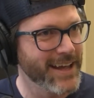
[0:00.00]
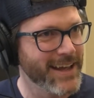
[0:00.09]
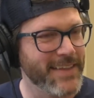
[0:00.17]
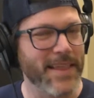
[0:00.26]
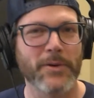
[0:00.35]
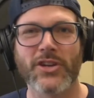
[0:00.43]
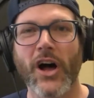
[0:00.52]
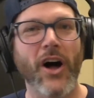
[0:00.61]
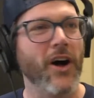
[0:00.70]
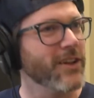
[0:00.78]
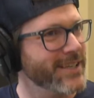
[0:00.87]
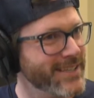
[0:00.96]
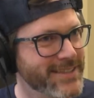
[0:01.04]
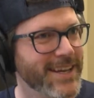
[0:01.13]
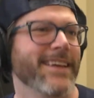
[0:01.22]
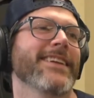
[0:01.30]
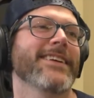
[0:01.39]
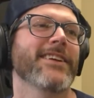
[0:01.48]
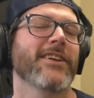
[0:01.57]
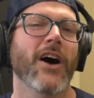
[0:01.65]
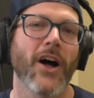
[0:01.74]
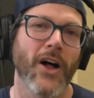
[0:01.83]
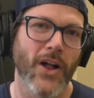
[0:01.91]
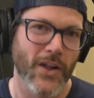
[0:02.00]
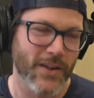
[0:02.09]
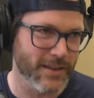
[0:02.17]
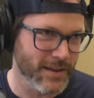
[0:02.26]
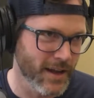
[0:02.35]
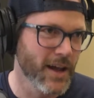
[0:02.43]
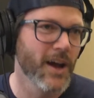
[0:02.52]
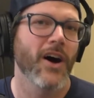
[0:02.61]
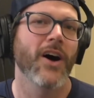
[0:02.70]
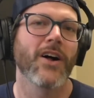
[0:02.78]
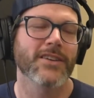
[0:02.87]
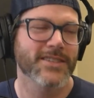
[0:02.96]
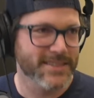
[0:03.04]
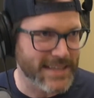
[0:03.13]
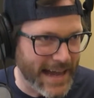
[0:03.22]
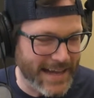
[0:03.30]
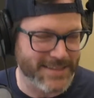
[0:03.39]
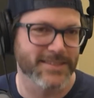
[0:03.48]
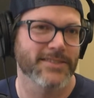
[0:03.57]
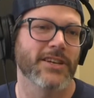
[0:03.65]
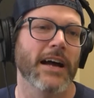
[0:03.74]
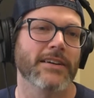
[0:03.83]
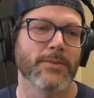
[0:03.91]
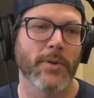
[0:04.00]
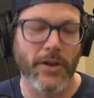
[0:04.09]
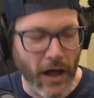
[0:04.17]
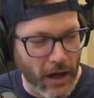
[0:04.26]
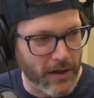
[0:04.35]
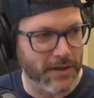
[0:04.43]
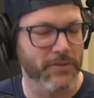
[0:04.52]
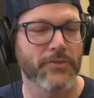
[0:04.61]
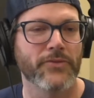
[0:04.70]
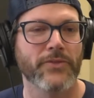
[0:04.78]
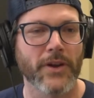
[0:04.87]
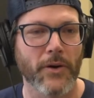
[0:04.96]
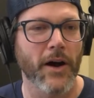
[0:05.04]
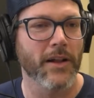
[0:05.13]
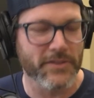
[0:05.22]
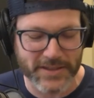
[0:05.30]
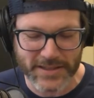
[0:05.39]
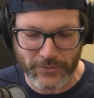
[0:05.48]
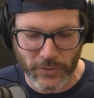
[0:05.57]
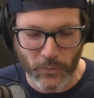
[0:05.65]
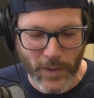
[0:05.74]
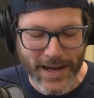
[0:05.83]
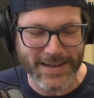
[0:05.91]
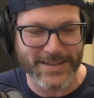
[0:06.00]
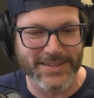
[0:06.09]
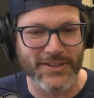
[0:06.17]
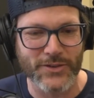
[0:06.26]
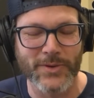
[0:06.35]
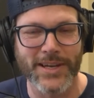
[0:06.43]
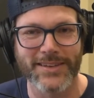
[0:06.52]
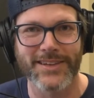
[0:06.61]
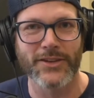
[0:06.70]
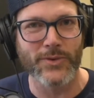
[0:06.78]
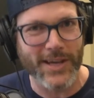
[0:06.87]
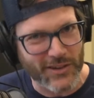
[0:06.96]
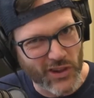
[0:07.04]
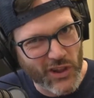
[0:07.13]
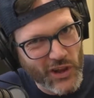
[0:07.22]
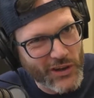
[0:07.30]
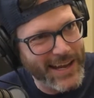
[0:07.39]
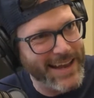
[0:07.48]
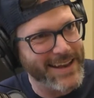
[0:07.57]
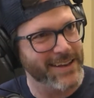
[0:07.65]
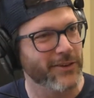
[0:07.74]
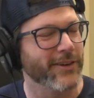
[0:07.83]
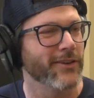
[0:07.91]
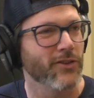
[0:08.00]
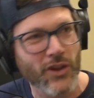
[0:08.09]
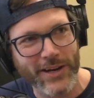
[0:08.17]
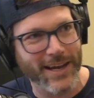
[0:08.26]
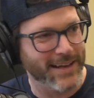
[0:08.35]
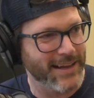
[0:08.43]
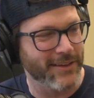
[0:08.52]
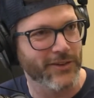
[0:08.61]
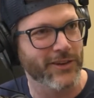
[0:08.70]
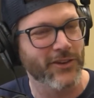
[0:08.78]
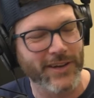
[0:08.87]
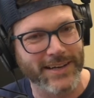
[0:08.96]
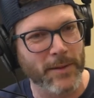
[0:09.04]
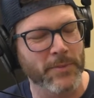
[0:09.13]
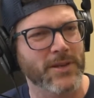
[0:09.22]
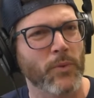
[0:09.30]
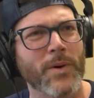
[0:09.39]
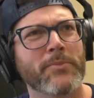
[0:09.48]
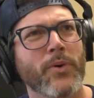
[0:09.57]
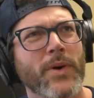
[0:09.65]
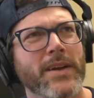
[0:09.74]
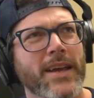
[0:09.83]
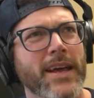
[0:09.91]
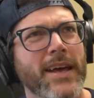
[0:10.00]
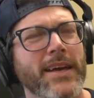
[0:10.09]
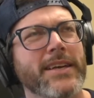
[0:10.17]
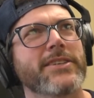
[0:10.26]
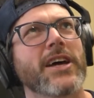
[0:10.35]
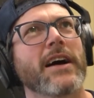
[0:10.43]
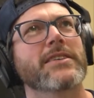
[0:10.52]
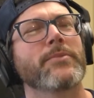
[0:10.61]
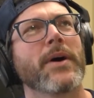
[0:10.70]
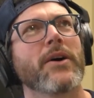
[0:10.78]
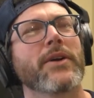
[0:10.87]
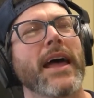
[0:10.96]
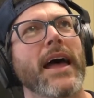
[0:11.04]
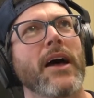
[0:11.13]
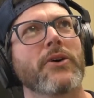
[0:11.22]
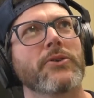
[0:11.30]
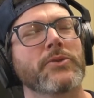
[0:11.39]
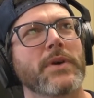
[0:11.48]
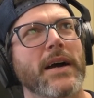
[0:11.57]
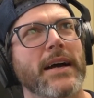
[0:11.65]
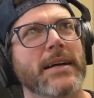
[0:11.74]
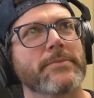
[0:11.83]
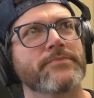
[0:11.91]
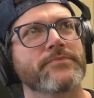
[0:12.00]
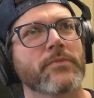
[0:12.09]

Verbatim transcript: And that was all he did. He did all all stats and talked about all of you know all of the different ways that you can that you can look at you can look at it, you can look at numbers. At one point, he talked about how. Um,